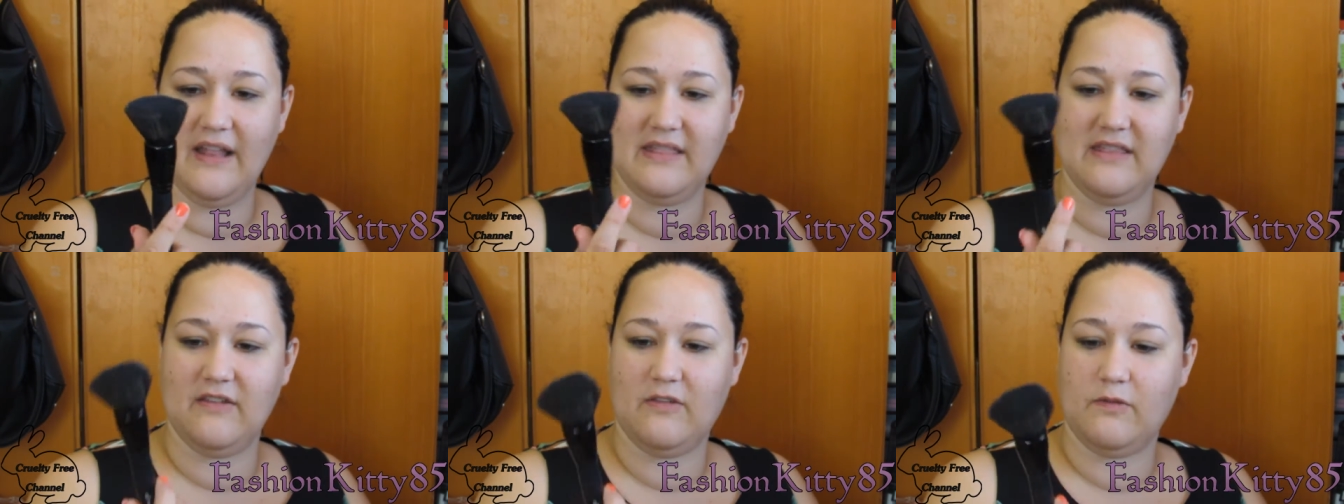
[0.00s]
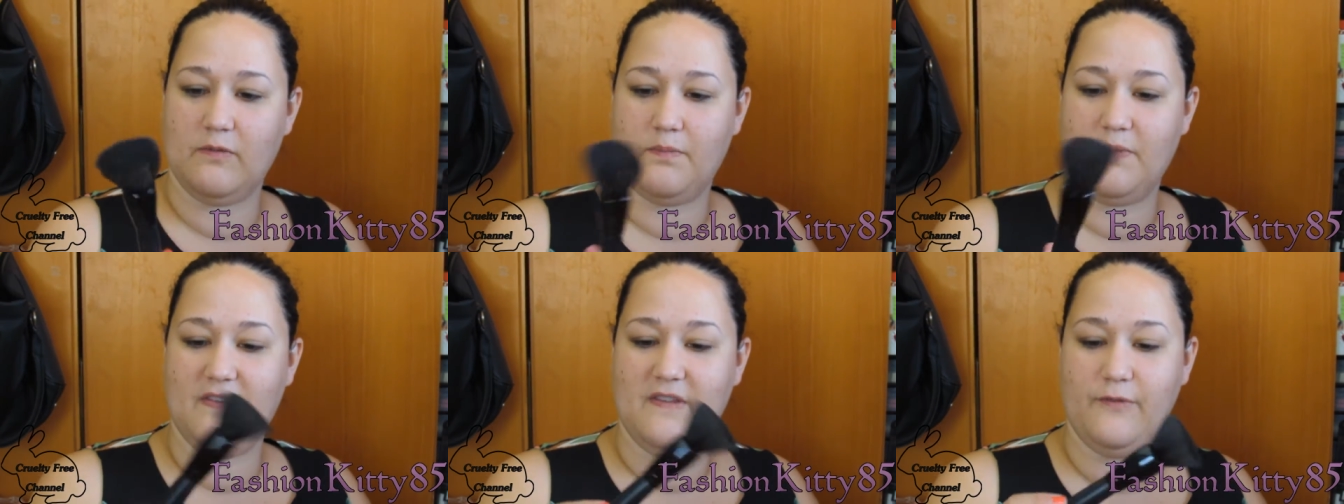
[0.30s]
This
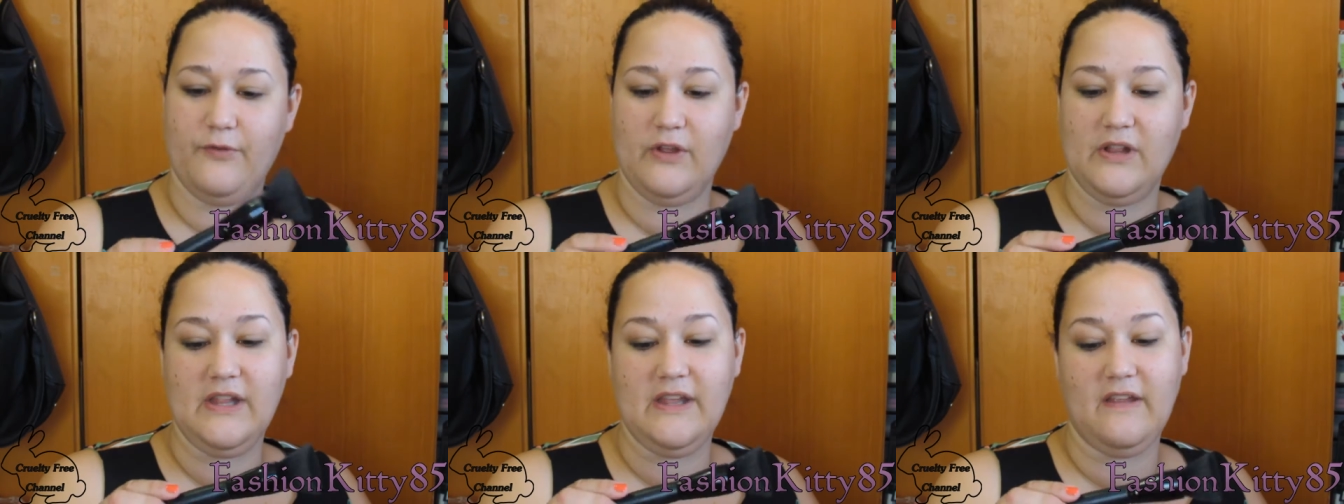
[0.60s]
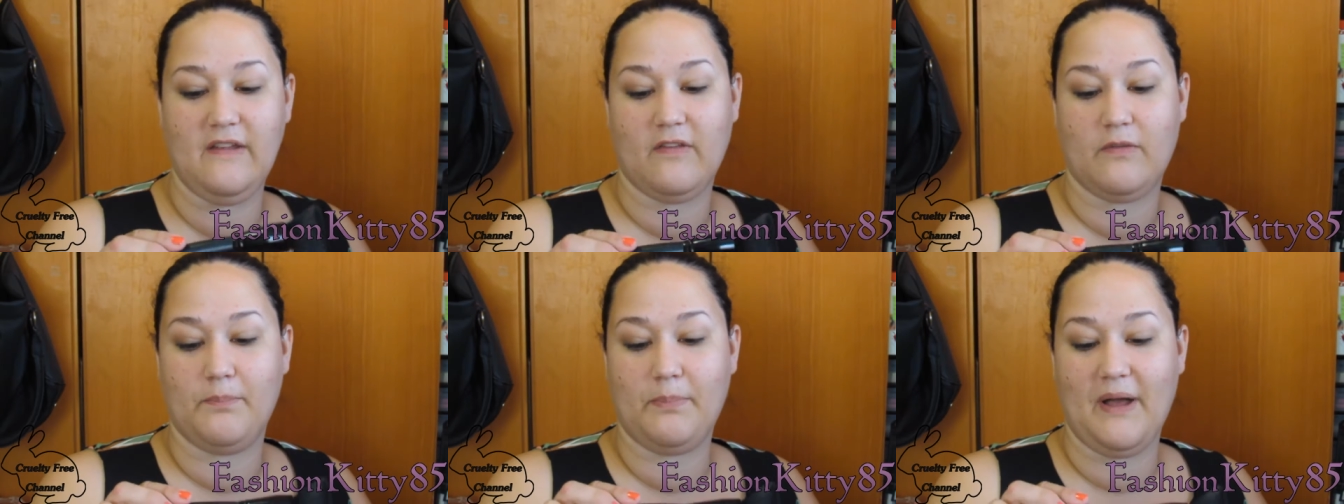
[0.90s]

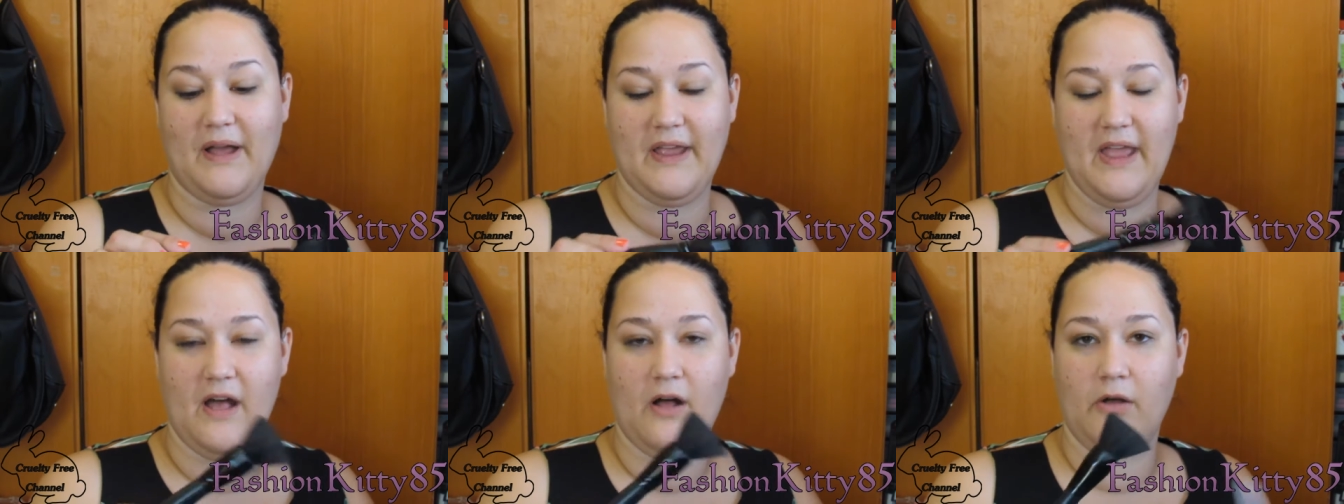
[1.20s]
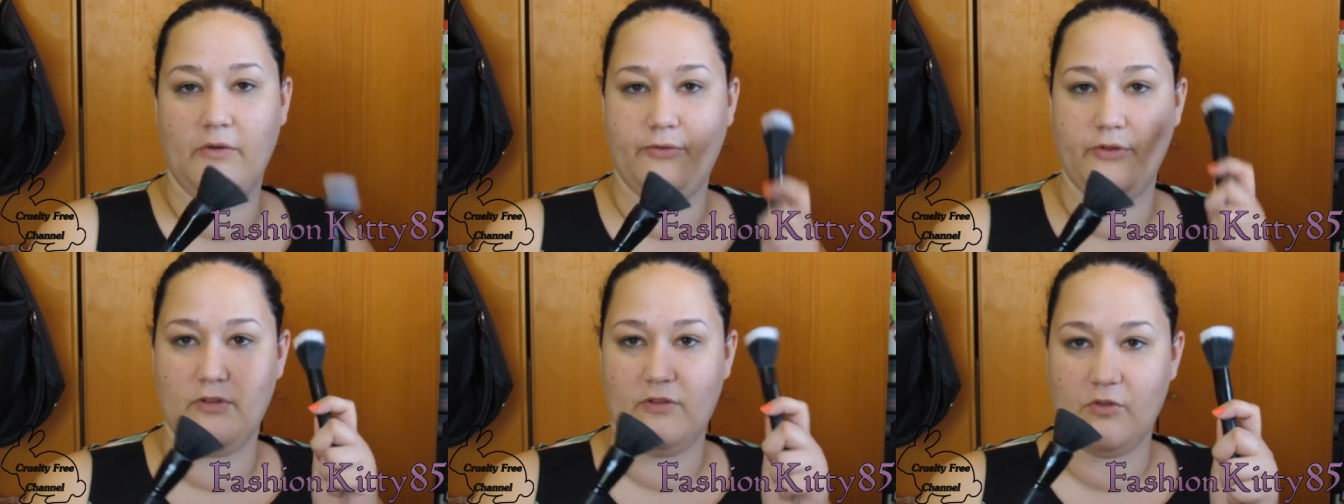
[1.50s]
specifically is by
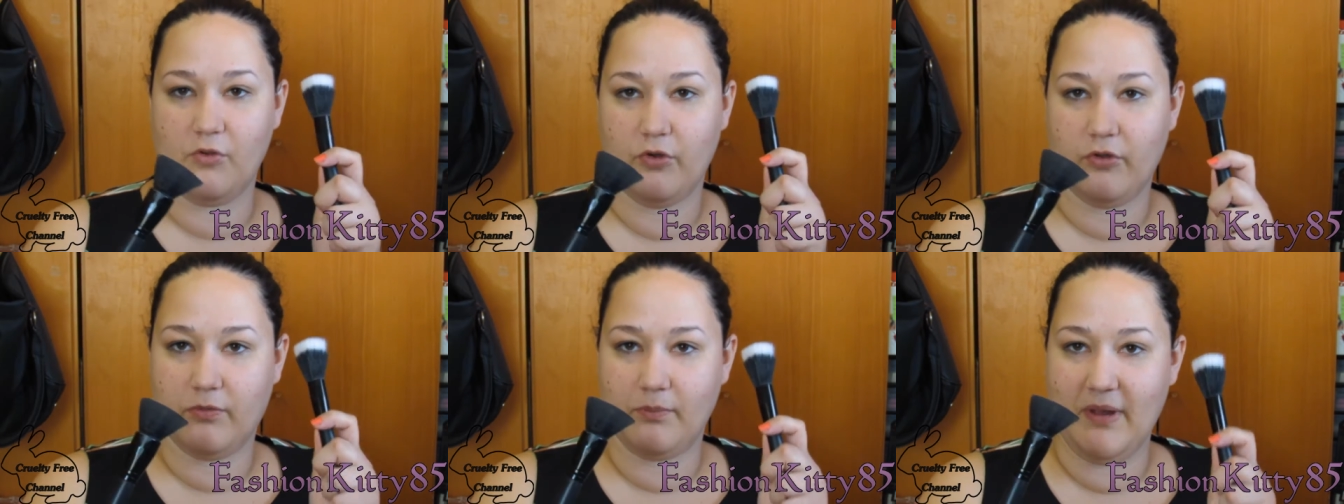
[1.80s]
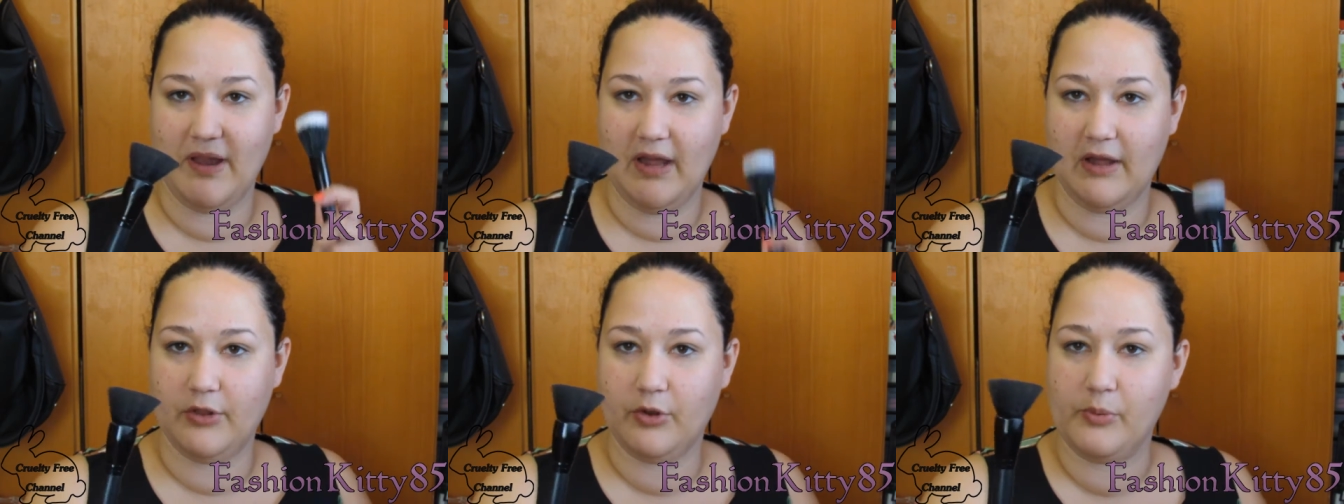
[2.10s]
e.l.f. and so is
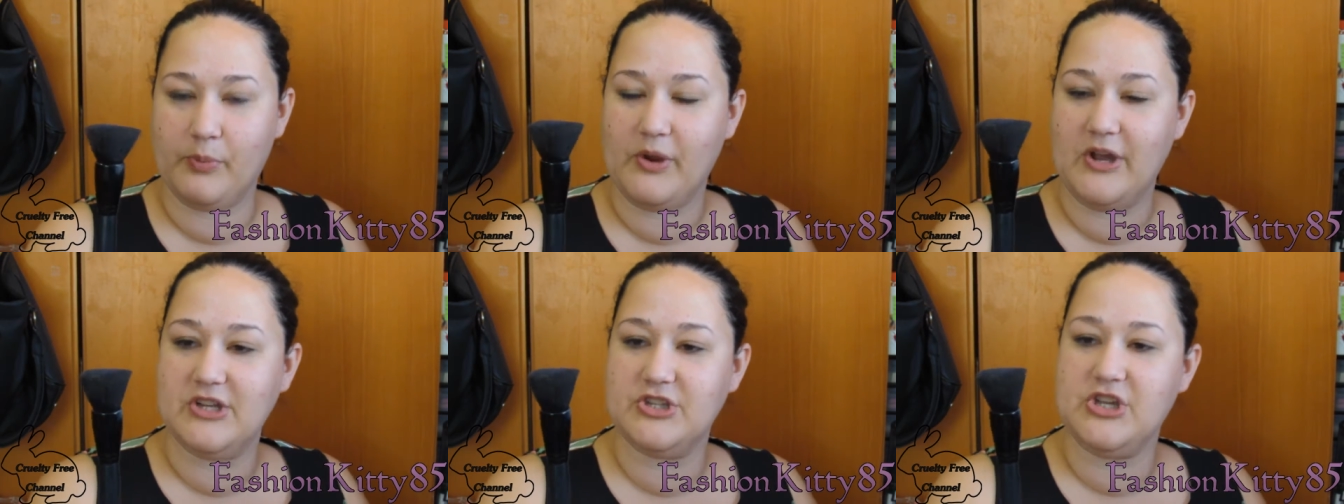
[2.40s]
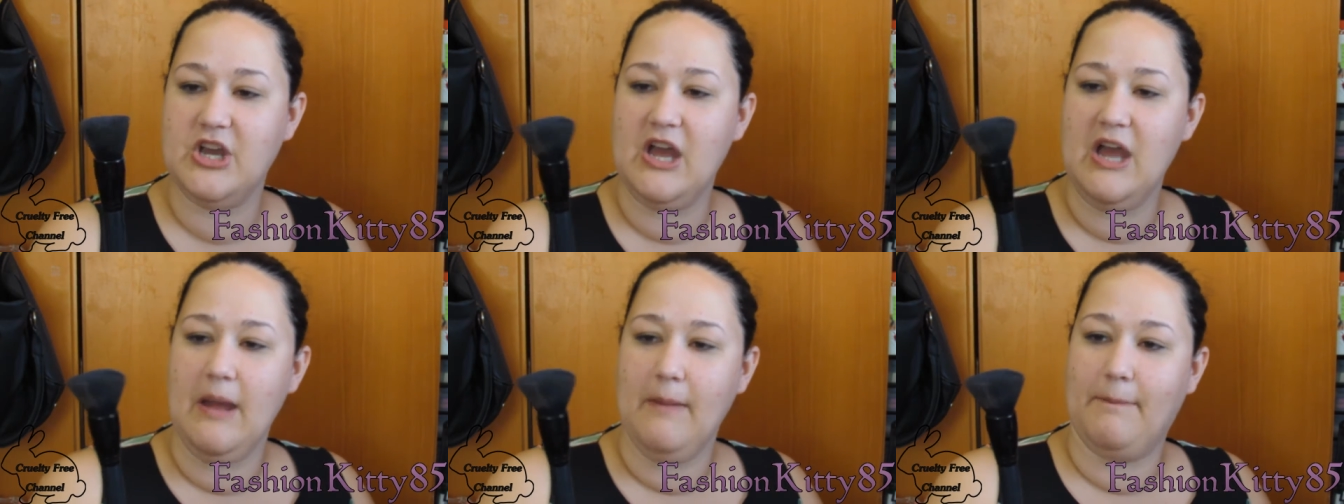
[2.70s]
my other
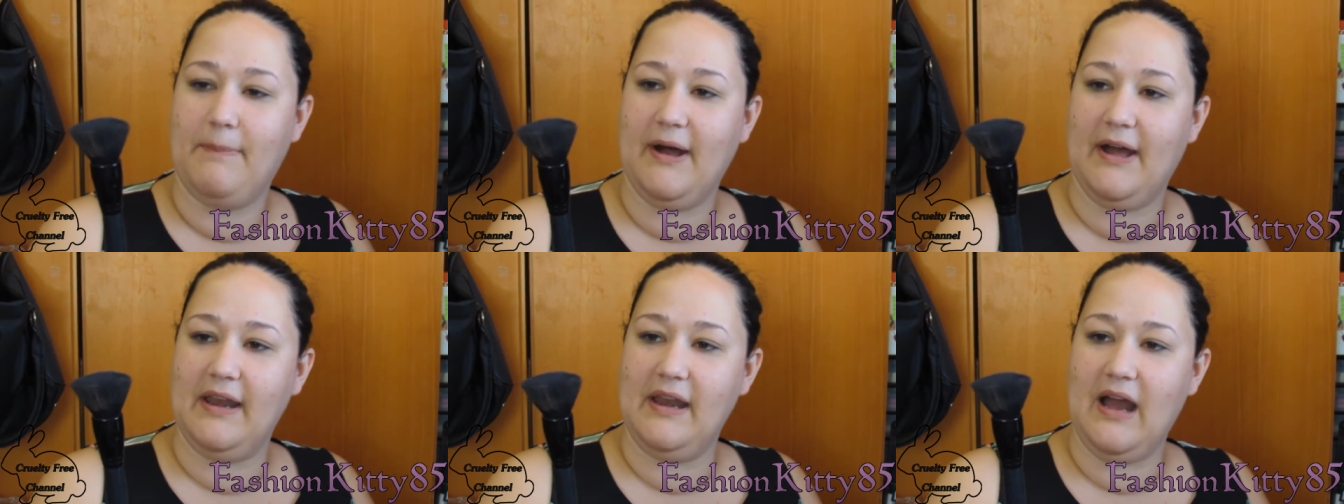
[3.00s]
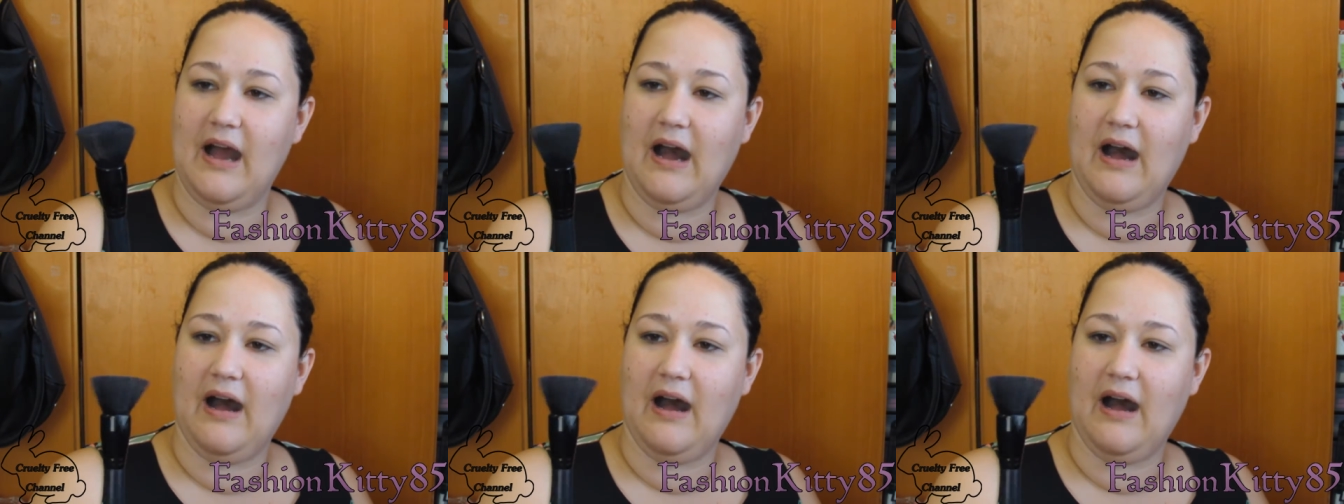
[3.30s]
brush. But